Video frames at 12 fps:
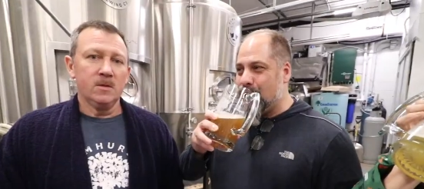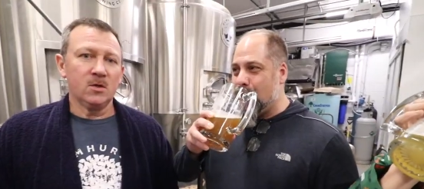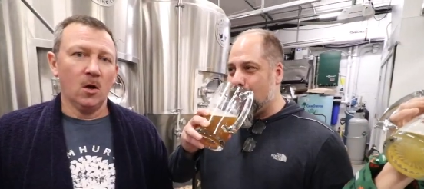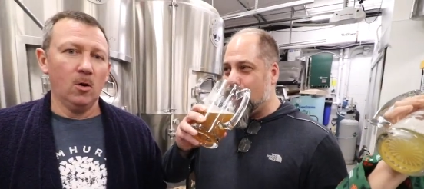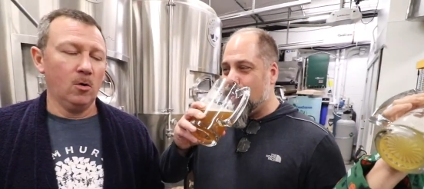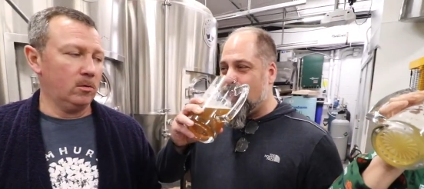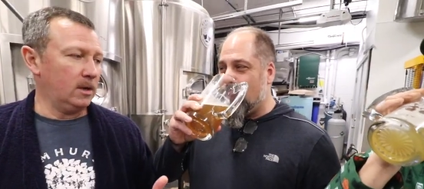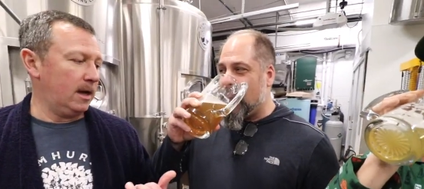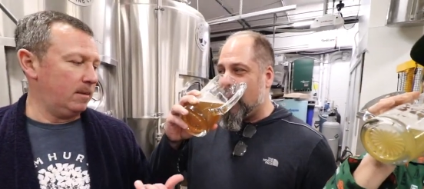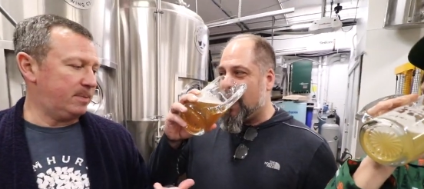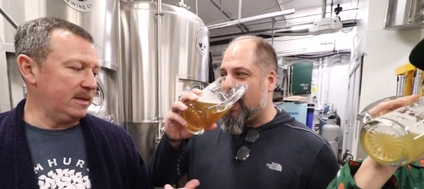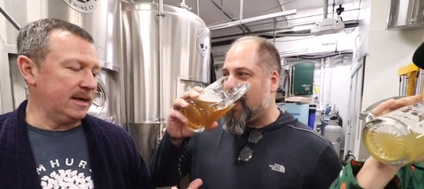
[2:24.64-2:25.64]
Speaker 1: So
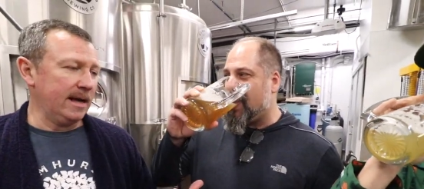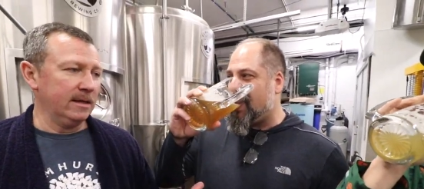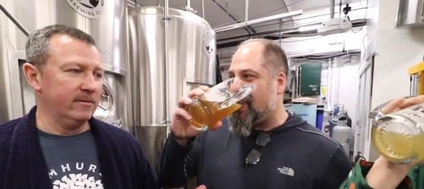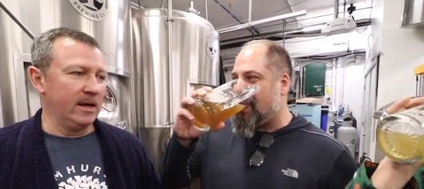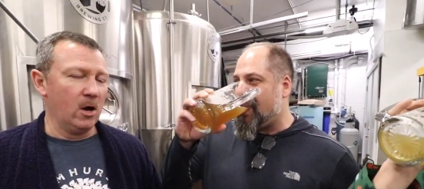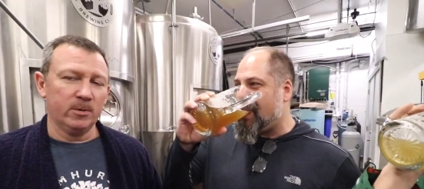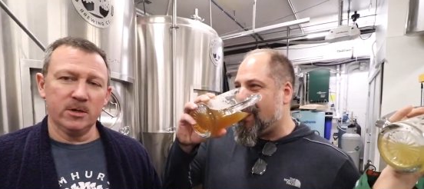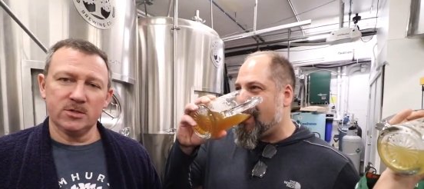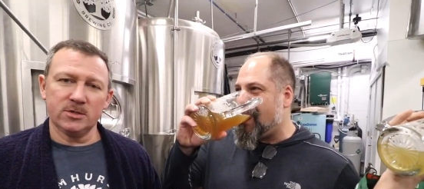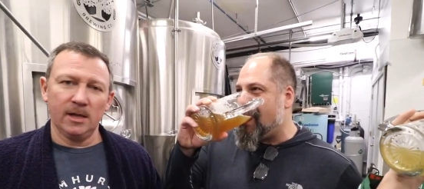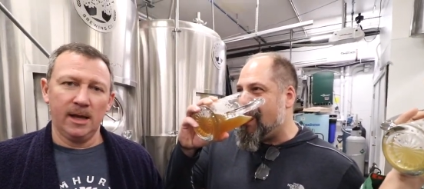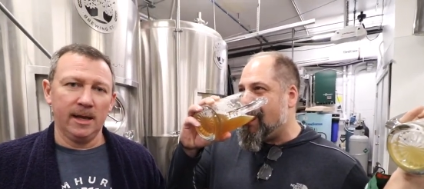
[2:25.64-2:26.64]
uh, Pete and I live in
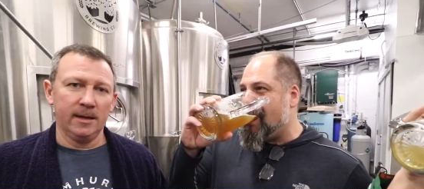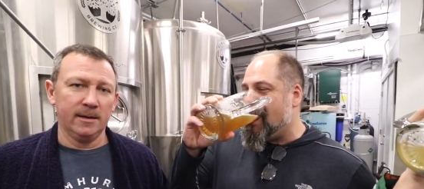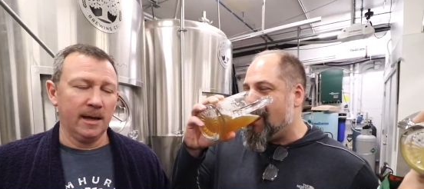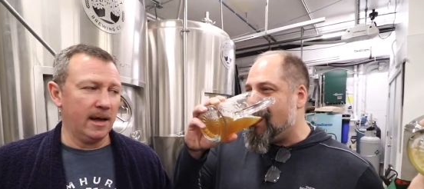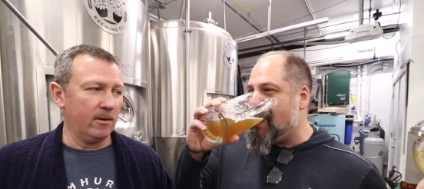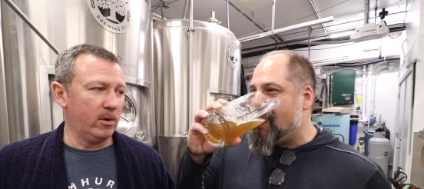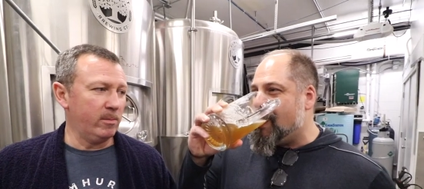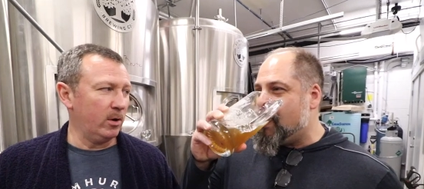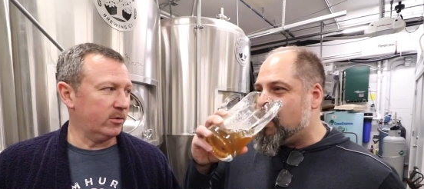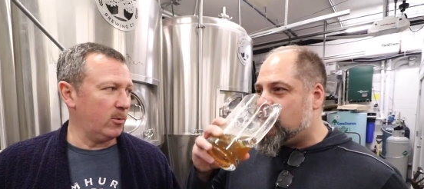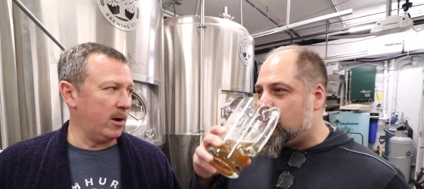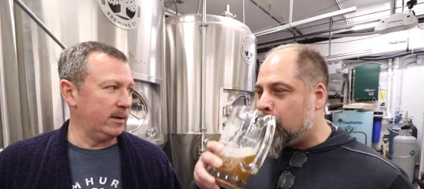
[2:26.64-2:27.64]
Elmhurst, and uh, we
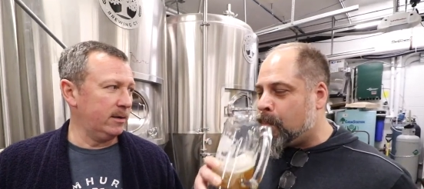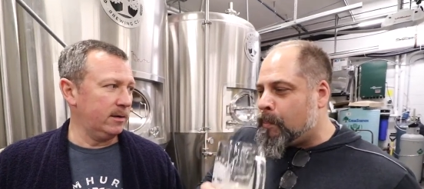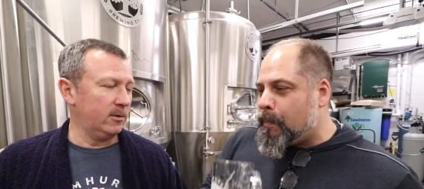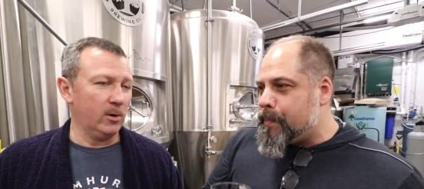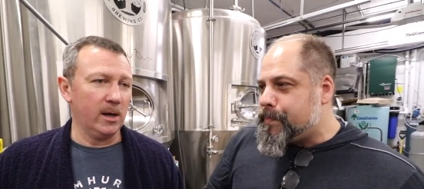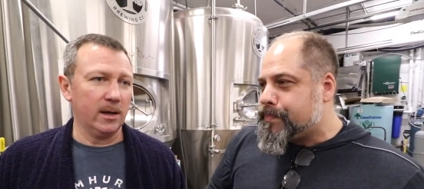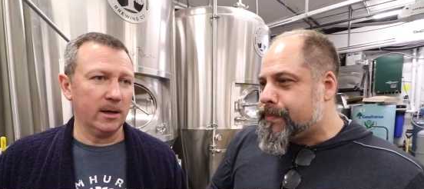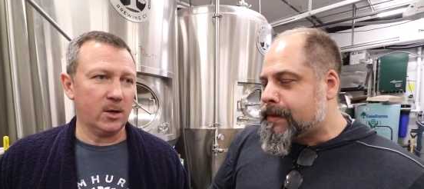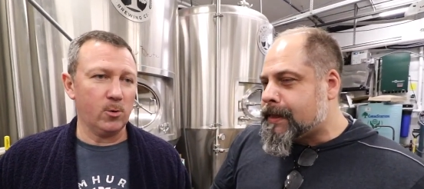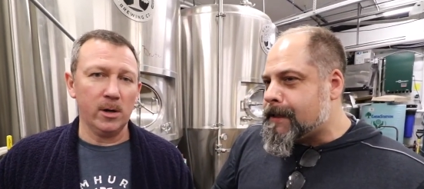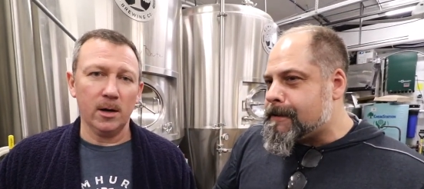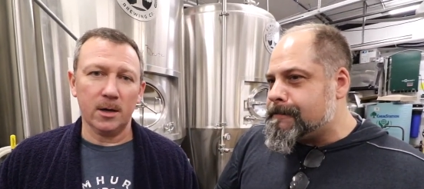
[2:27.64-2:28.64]
both wanted to uh,
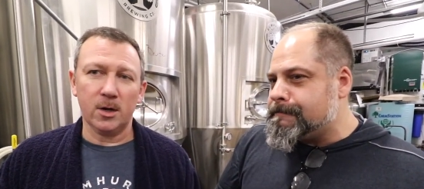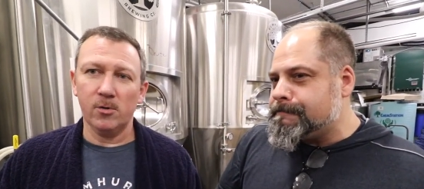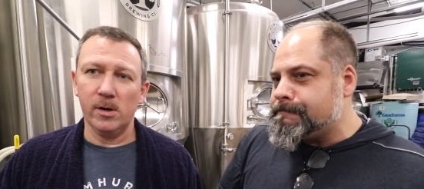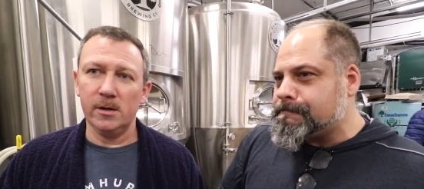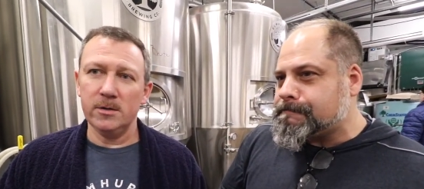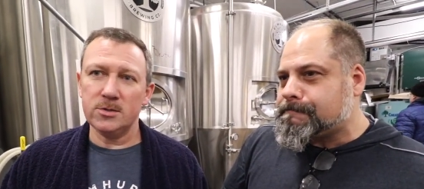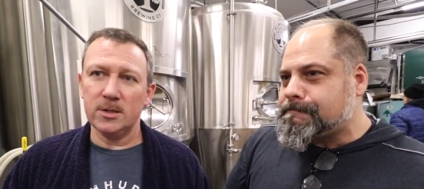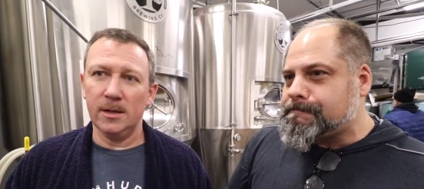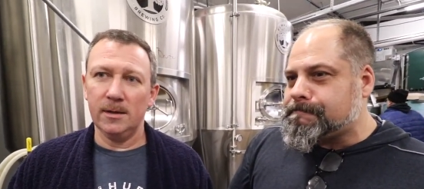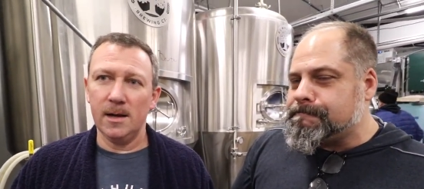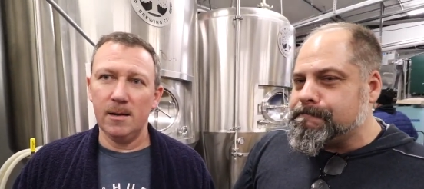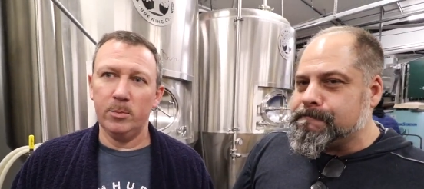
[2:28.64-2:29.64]
quit our careers
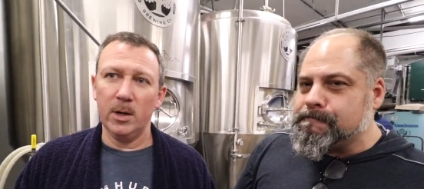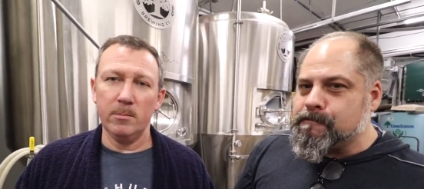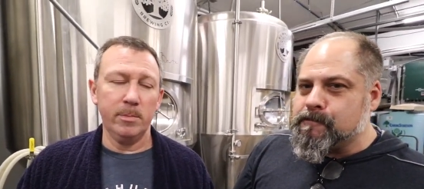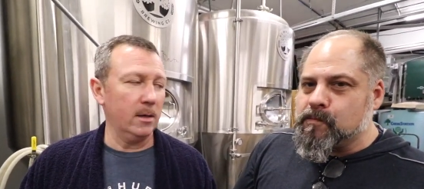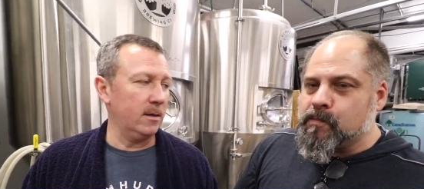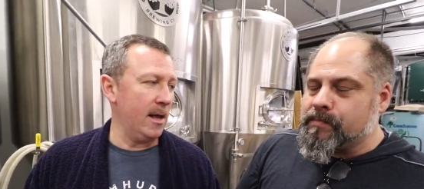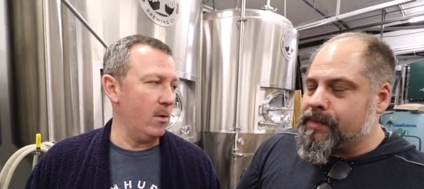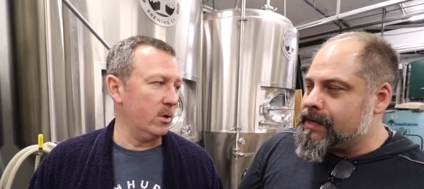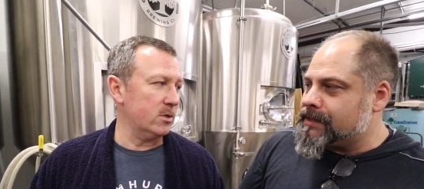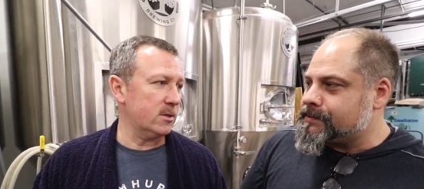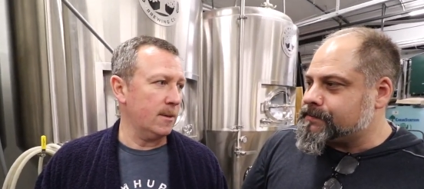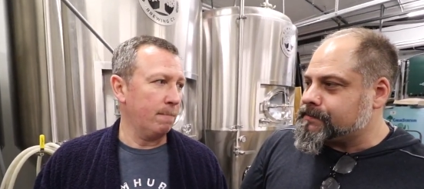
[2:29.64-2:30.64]
and uh, bring beer to
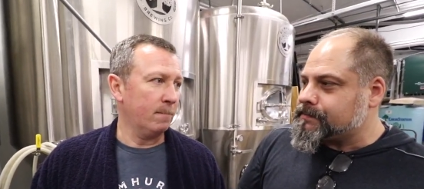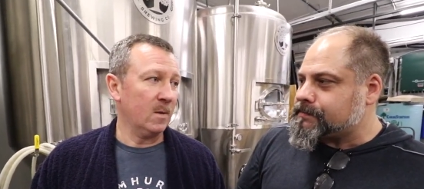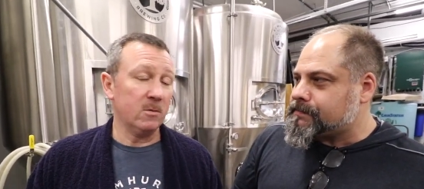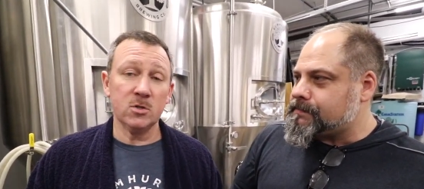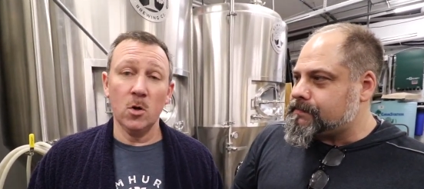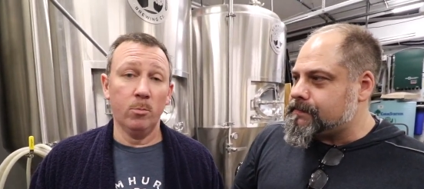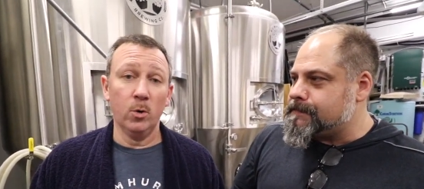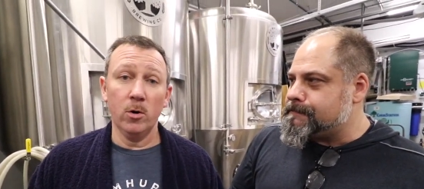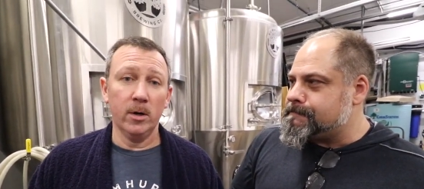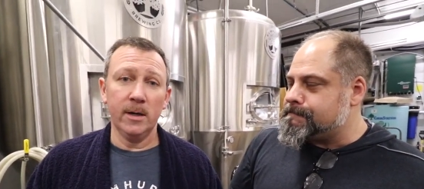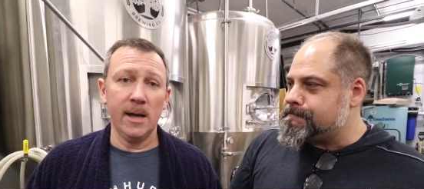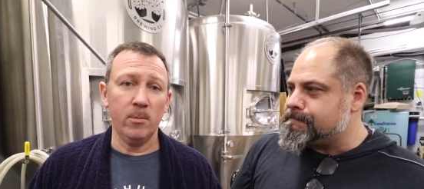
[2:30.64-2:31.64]
Elmhurst. There was no
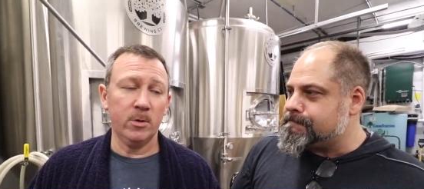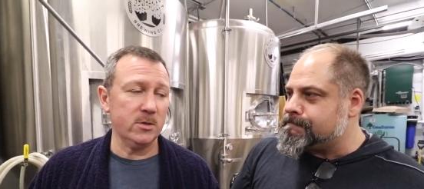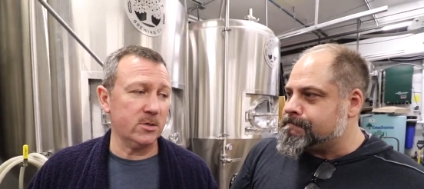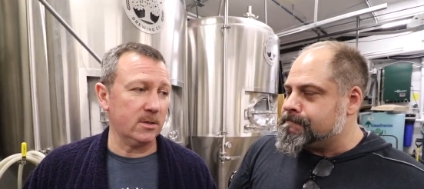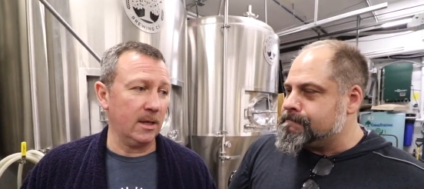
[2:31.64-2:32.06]
brewery in Elmhurst,